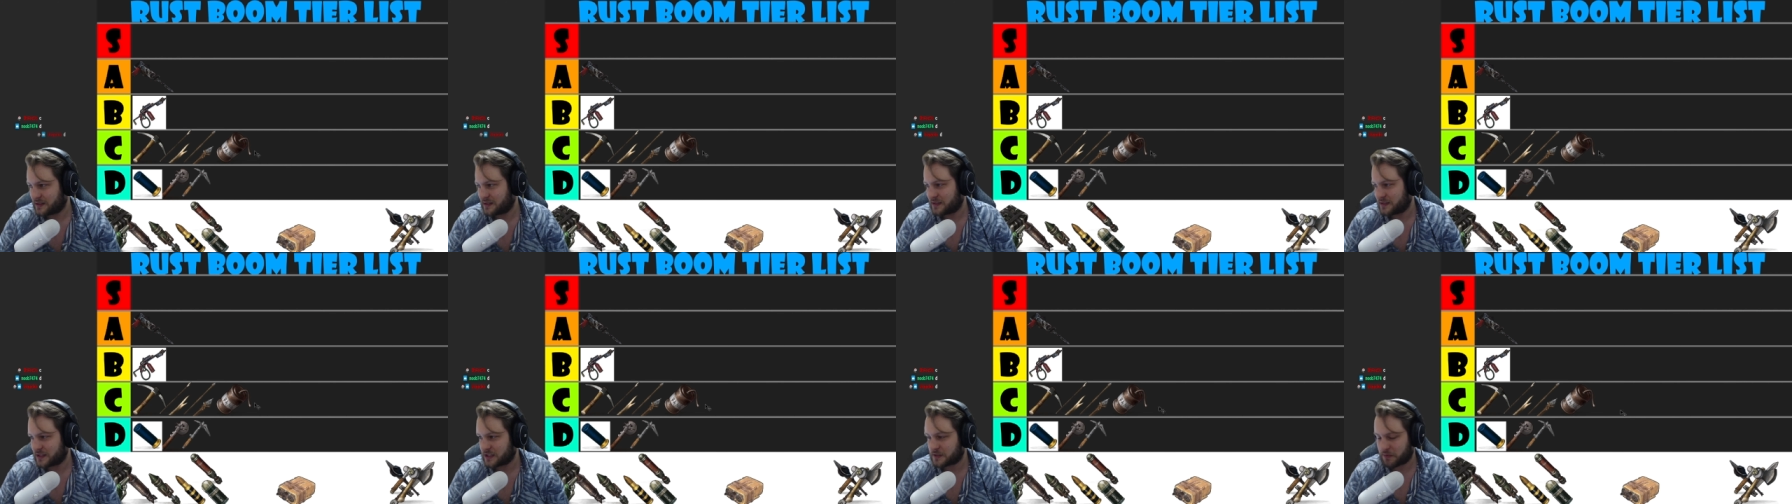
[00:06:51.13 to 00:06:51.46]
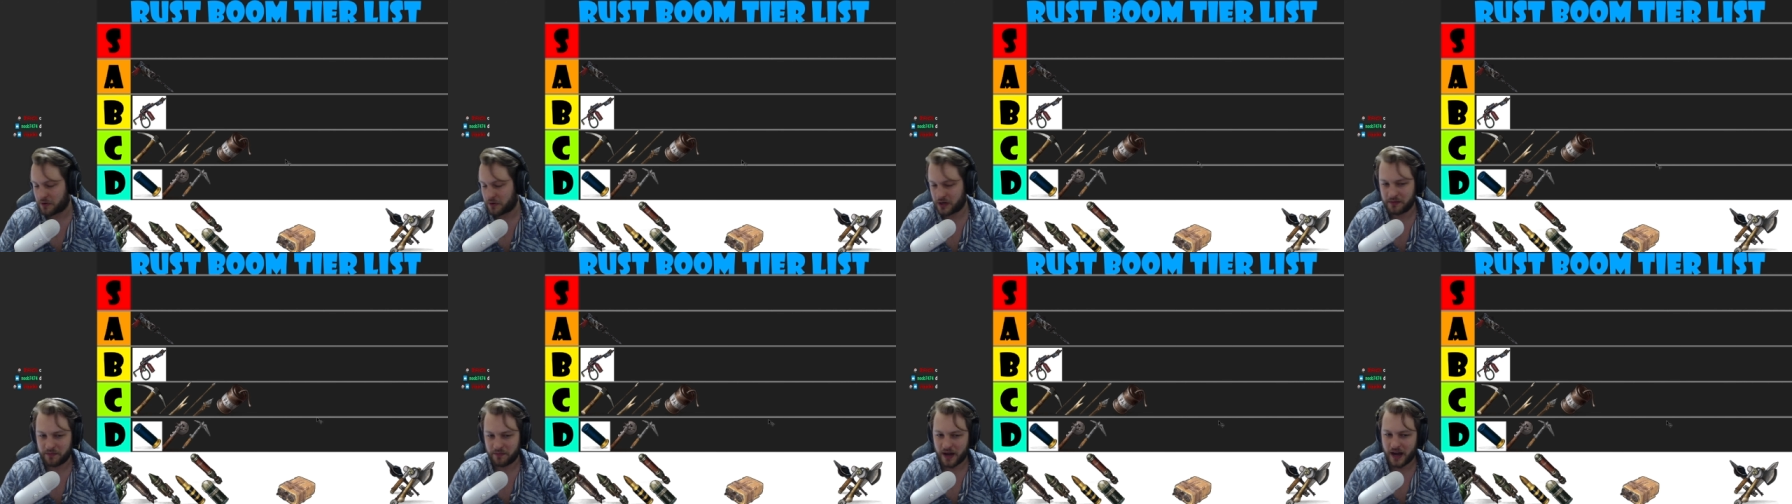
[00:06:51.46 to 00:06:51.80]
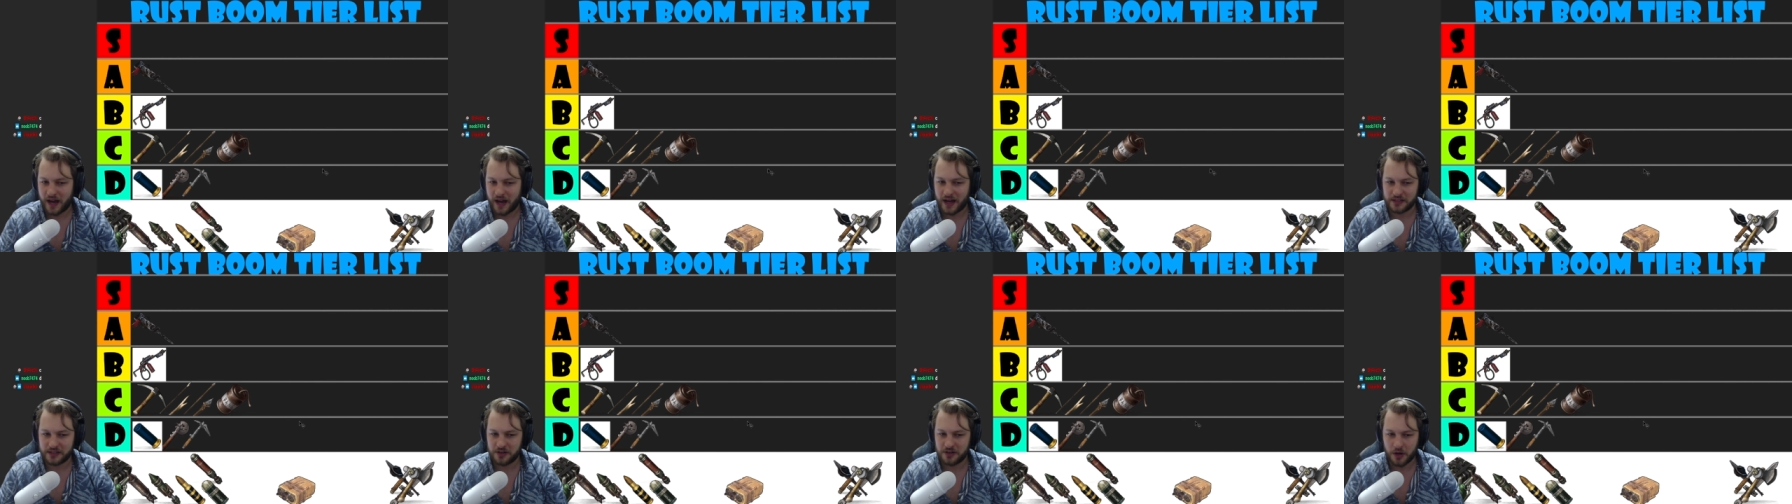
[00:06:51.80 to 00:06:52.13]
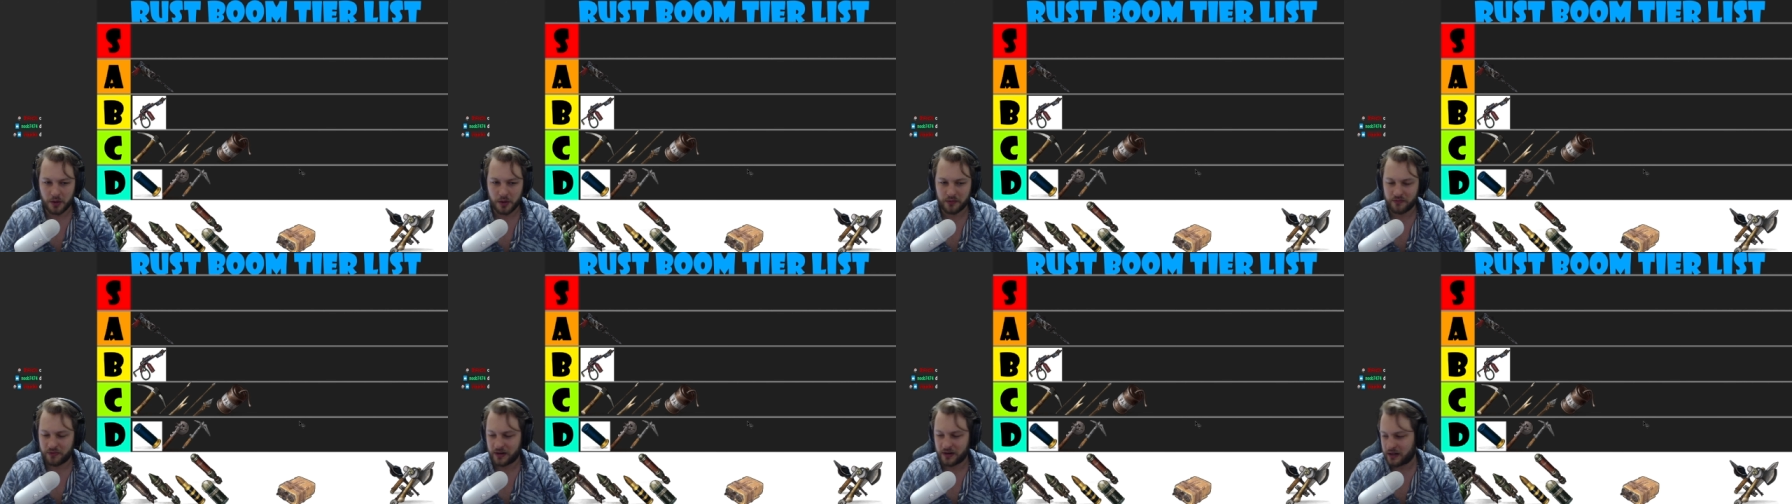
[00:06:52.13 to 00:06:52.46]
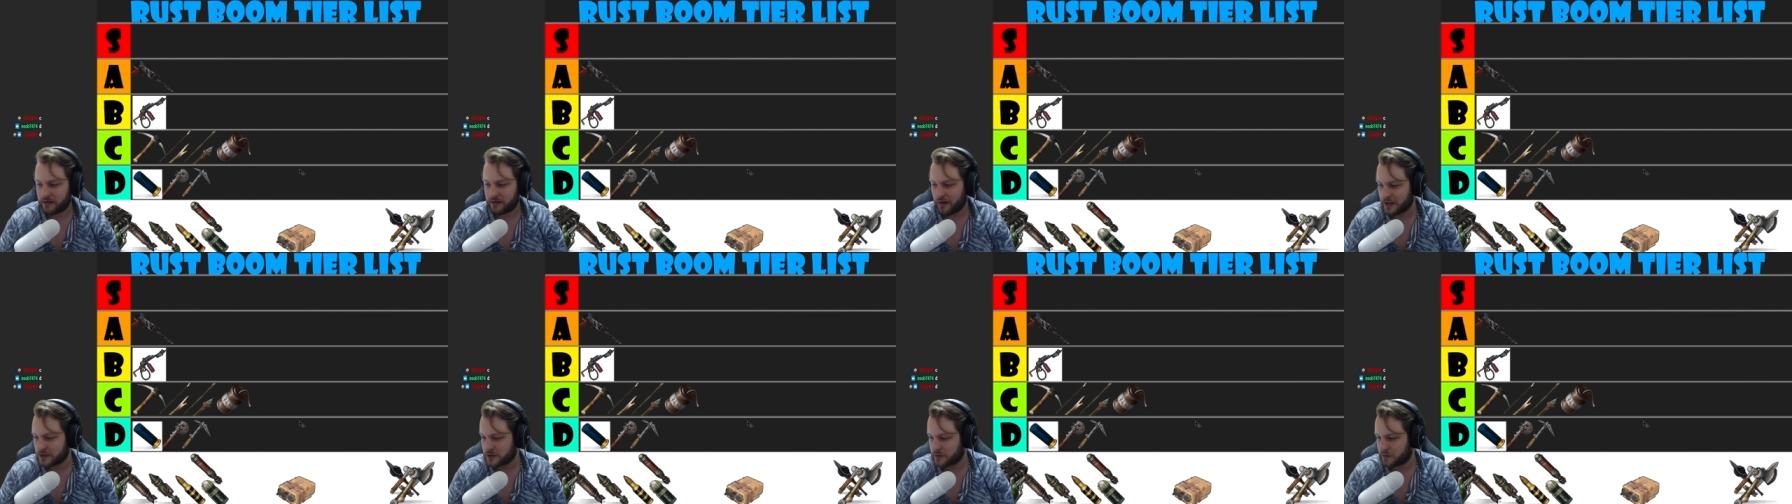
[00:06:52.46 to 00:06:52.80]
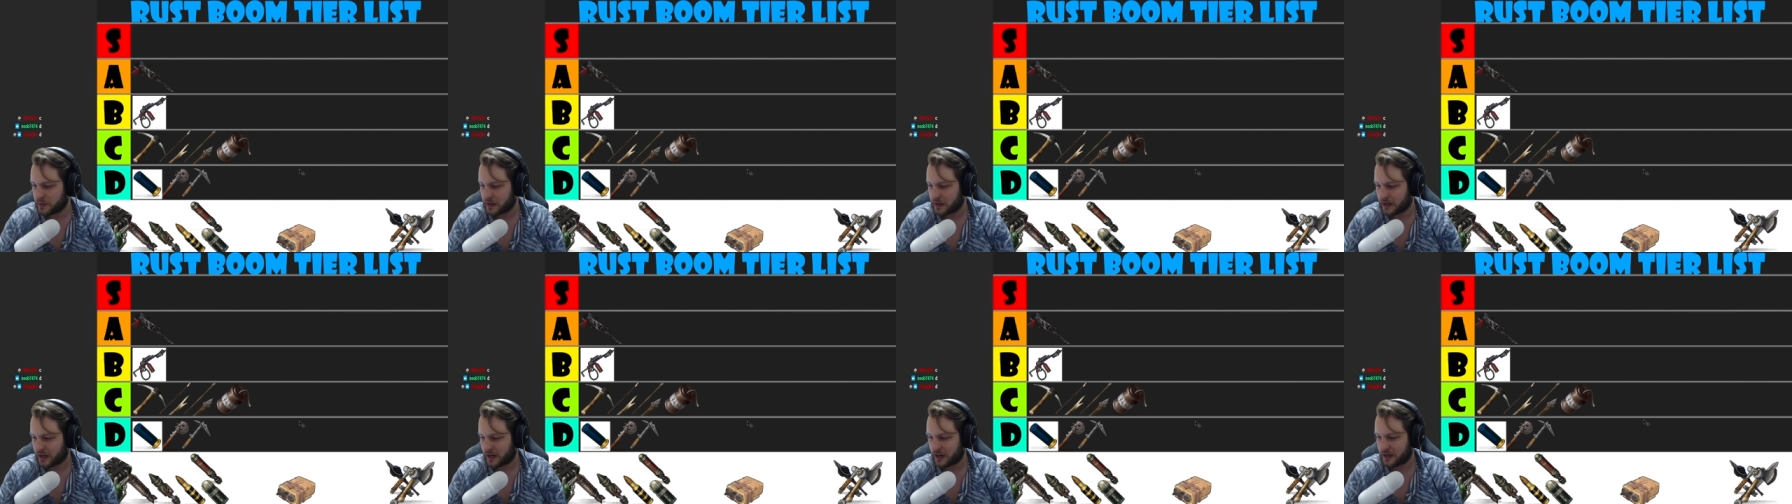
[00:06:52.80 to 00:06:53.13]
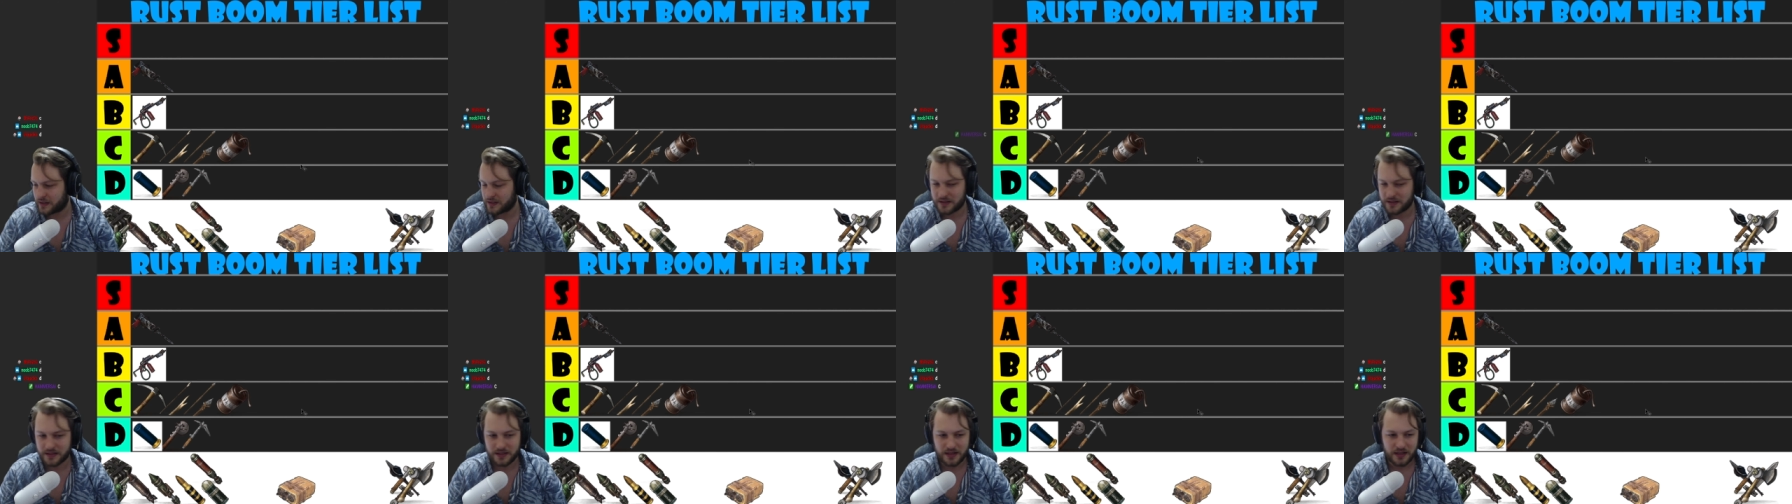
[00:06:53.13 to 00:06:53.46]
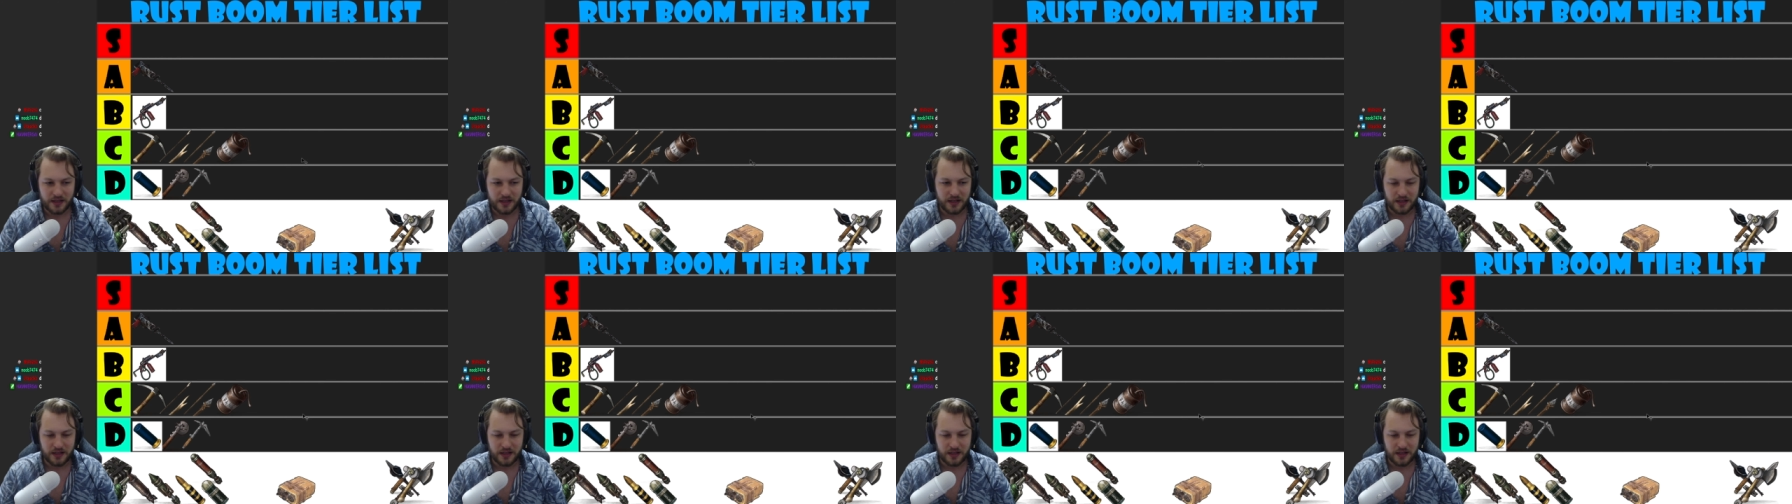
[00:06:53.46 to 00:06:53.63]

It's pretty bad. No one really rates with bean cans.